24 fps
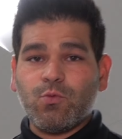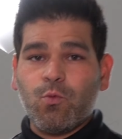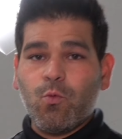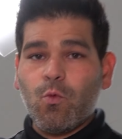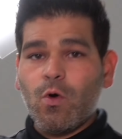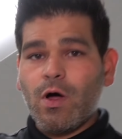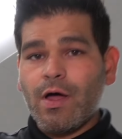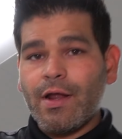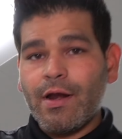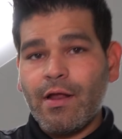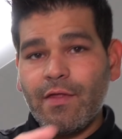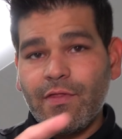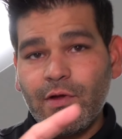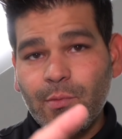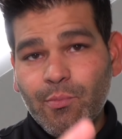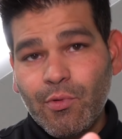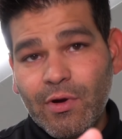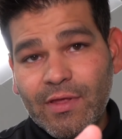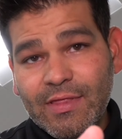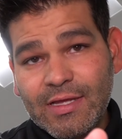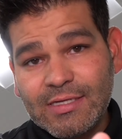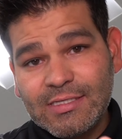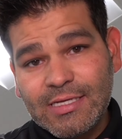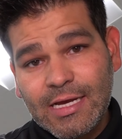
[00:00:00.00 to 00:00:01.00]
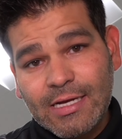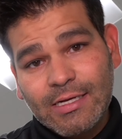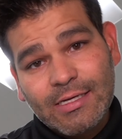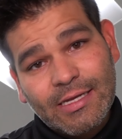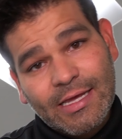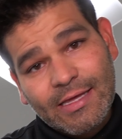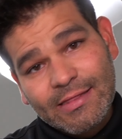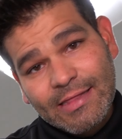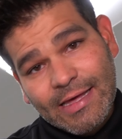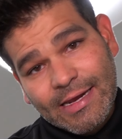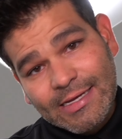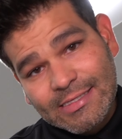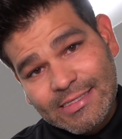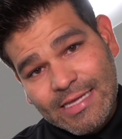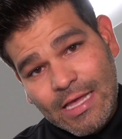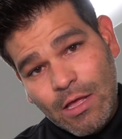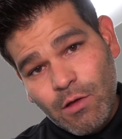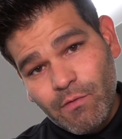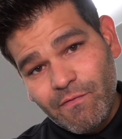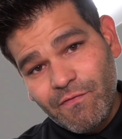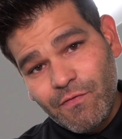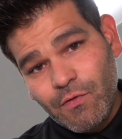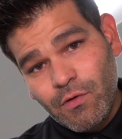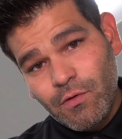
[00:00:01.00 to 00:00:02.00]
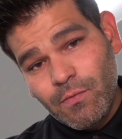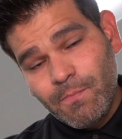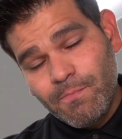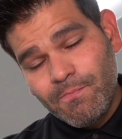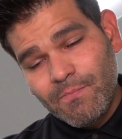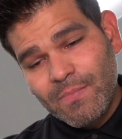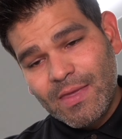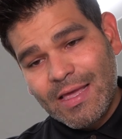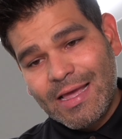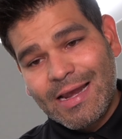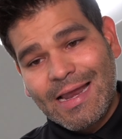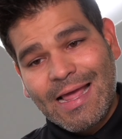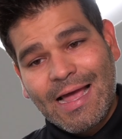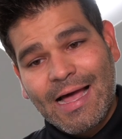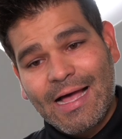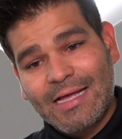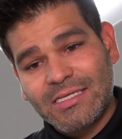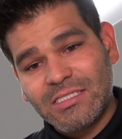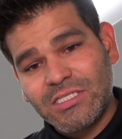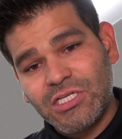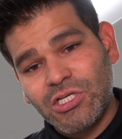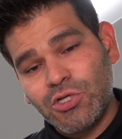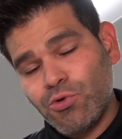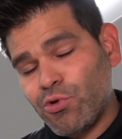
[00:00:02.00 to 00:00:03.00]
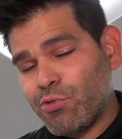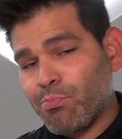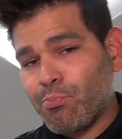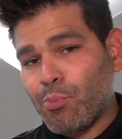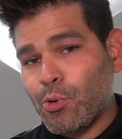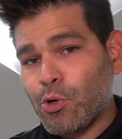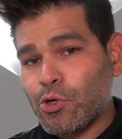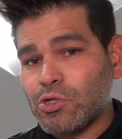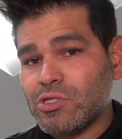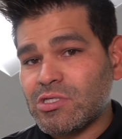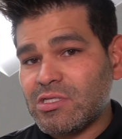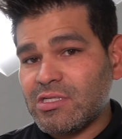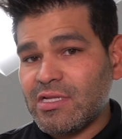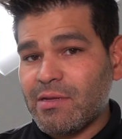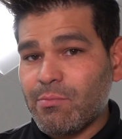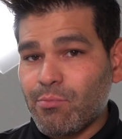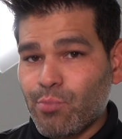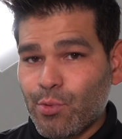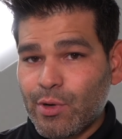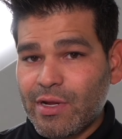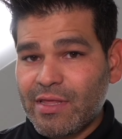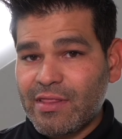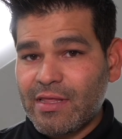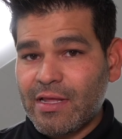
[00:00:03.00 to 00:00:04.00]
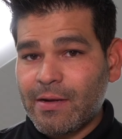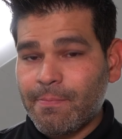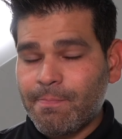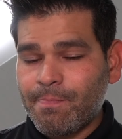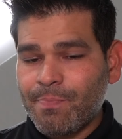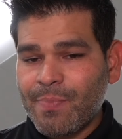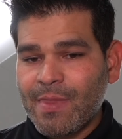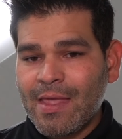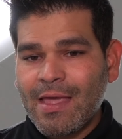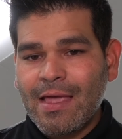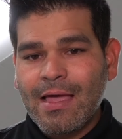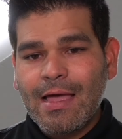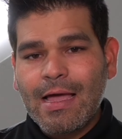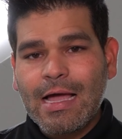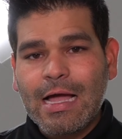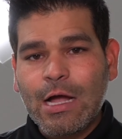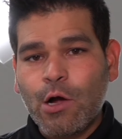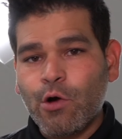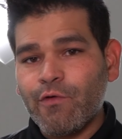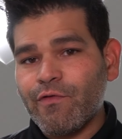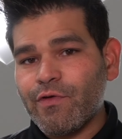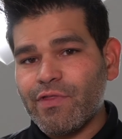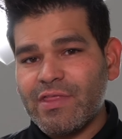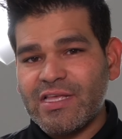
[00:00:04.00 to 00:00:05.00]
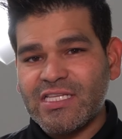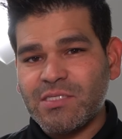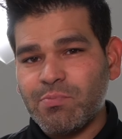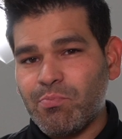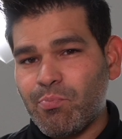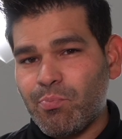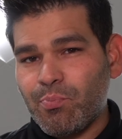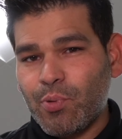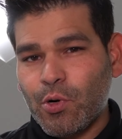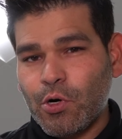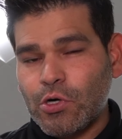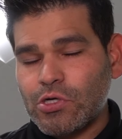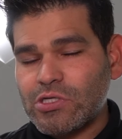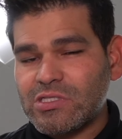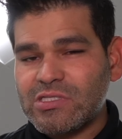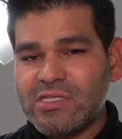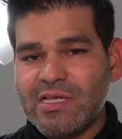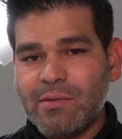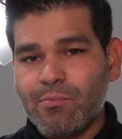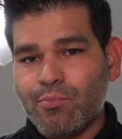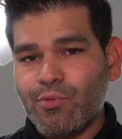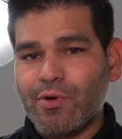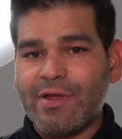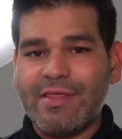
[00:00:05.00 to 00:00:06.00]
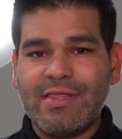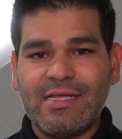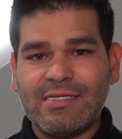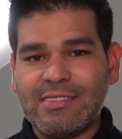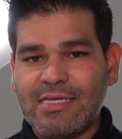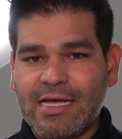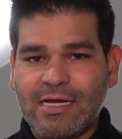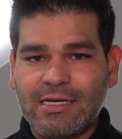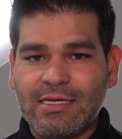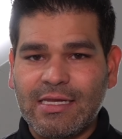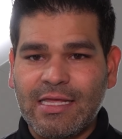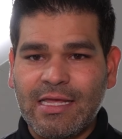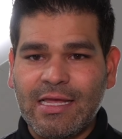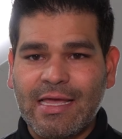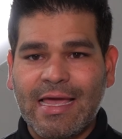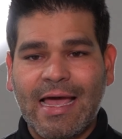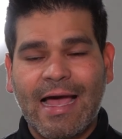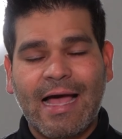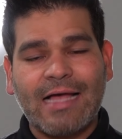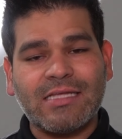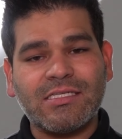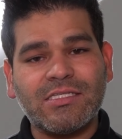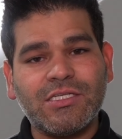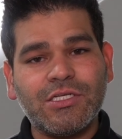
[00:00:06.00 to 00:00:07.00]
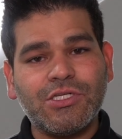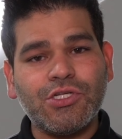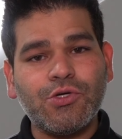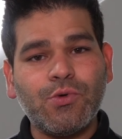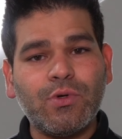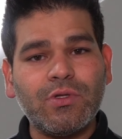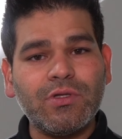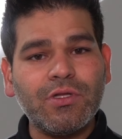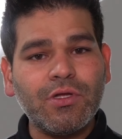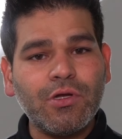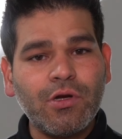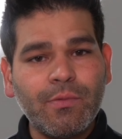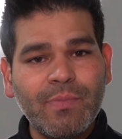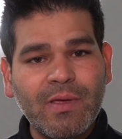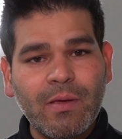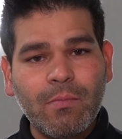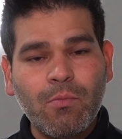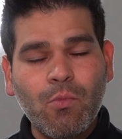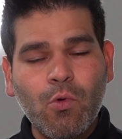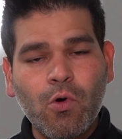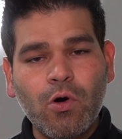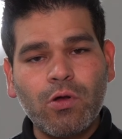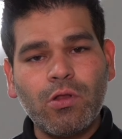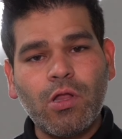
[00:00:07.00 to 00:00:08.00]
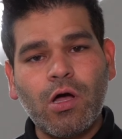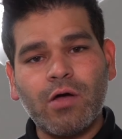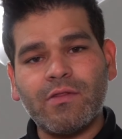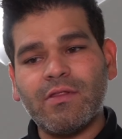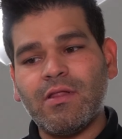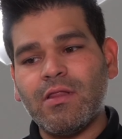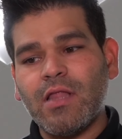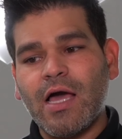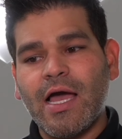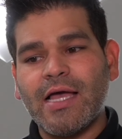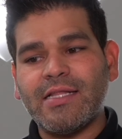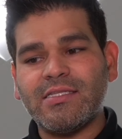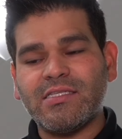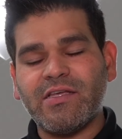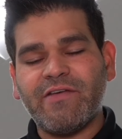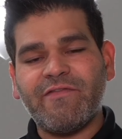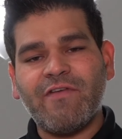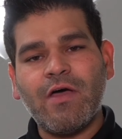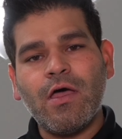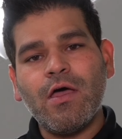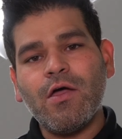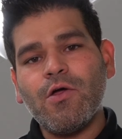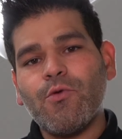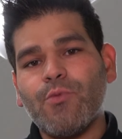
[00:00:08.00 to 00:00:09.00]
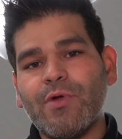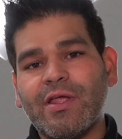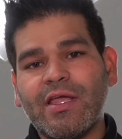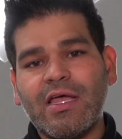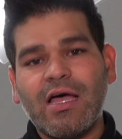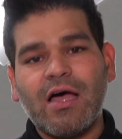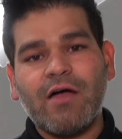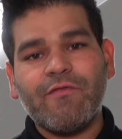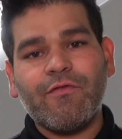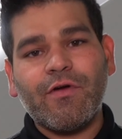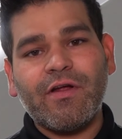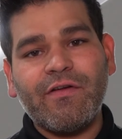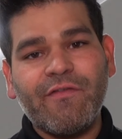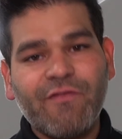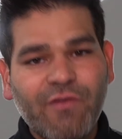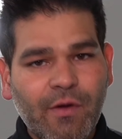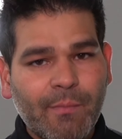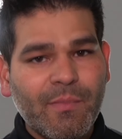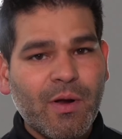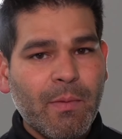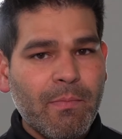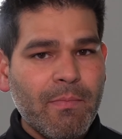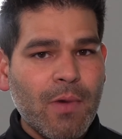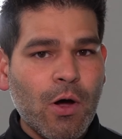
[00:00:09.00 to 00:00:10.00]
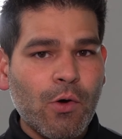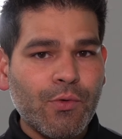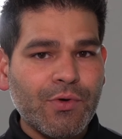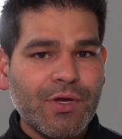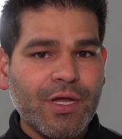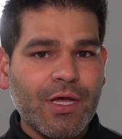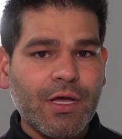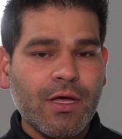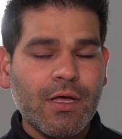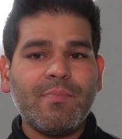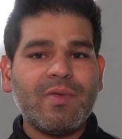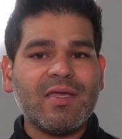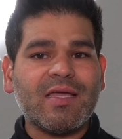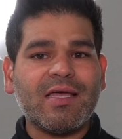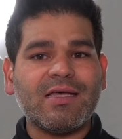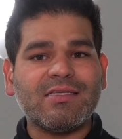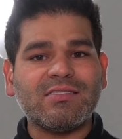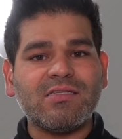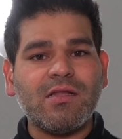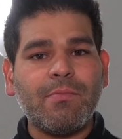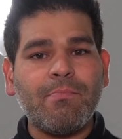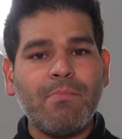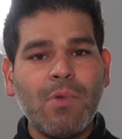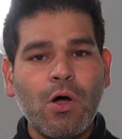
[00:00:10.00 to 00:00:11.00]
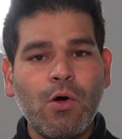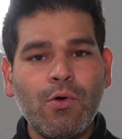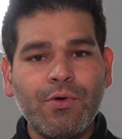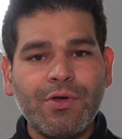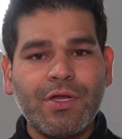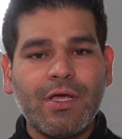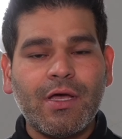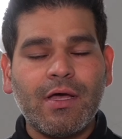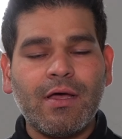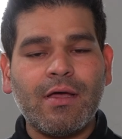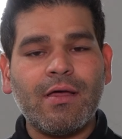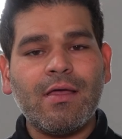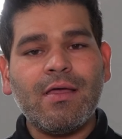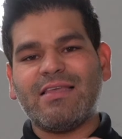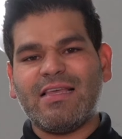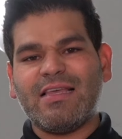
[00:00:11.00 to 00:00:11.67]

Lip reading: one other breathing technique that is helpful, and it has to do with pursed lip breathing. However, this pursed lip breathing technique has to do a little bit more along the lines of recovering from pneumonia, because pneumonia